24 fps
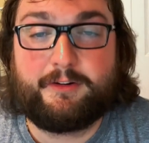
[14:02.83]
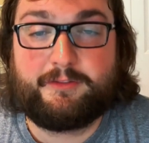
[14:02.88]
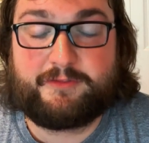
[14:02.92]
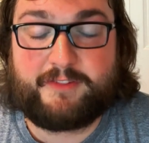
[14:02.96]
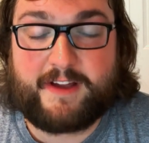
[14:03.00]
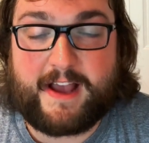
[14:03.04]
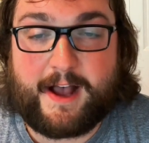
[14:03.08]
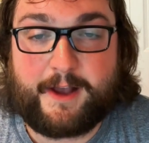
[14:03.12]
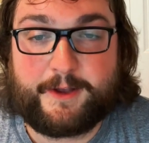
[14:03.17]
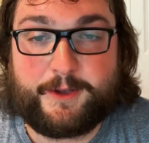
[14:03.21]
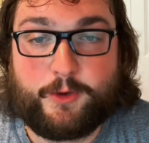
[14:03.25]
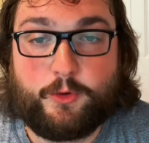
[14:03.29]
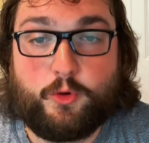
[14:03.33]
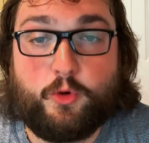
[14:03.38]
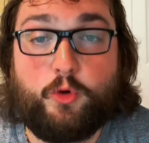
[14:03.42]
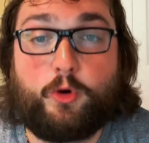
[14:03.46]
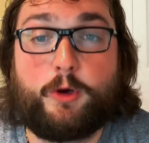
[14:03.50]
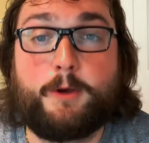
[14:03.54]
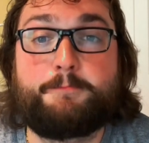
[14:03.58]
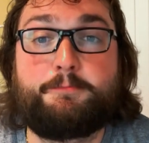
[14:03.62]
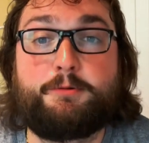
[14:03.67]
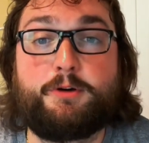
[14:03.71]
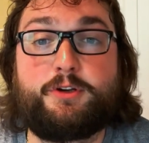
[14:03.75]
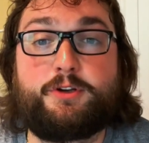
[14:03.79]
value who
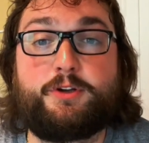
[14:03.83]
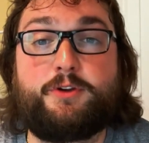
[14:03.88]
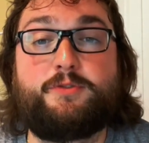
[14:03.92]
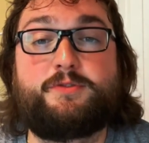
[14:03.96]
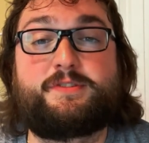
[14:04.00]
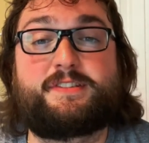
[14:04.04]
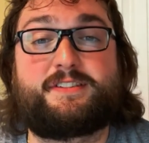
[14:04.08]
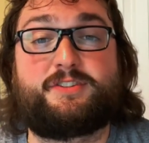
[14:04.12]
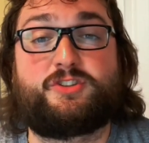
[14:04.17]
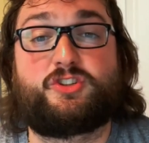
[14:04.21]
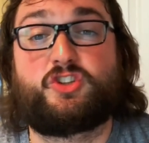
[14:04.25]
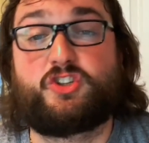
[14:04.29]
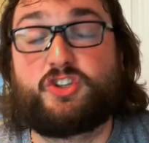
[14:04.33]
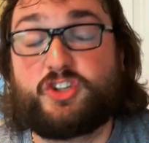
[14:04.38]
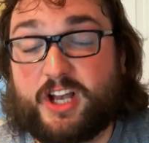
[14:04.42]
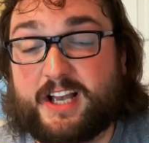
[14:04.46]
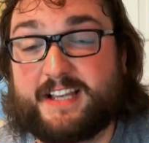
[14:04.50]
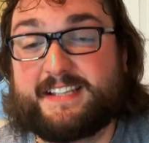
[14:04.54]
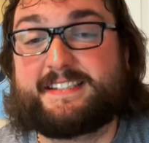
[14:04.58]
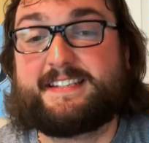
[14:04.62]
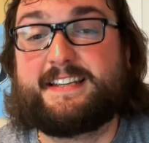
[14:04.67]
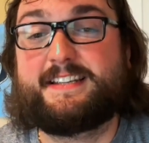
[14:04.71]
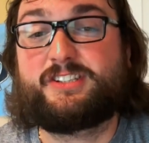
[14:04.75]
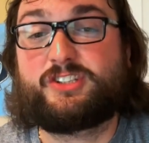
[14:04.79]
could produce
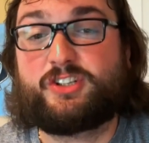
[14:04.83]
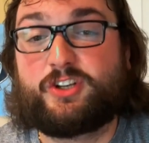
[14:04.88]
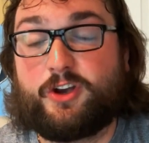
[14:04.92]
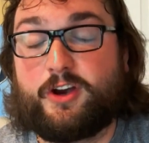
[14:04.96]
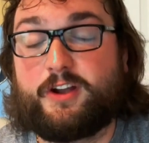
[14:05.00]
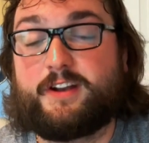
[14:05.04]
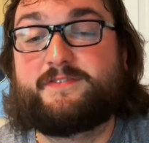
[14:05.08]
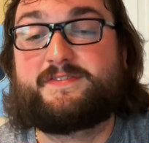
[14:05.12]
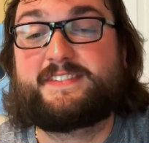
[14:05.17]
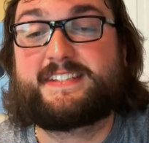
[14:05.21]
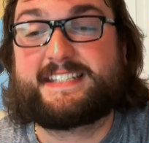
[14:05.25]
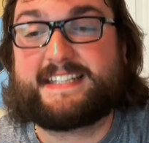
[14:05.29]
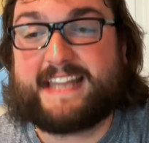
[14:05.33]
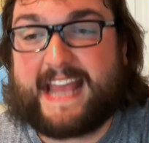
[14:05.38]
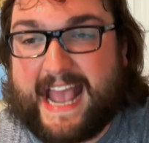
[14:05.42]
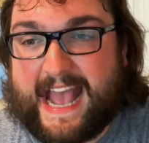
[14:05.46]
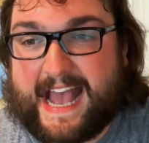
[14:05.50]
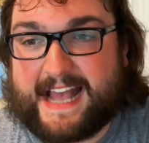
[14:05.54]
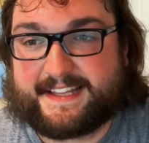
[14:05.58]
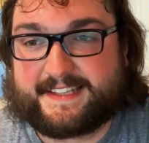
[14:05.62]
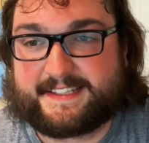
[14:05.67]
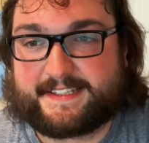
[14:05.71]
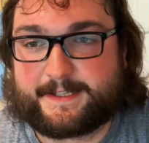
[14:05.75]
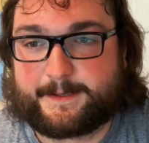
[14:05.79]
just as good of
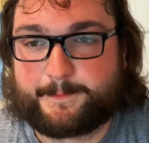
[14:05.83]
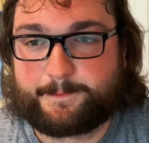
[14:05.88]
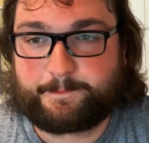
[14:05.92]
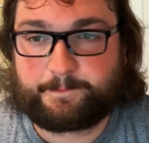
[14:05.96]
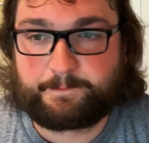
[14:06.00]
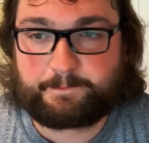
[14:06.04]
stats.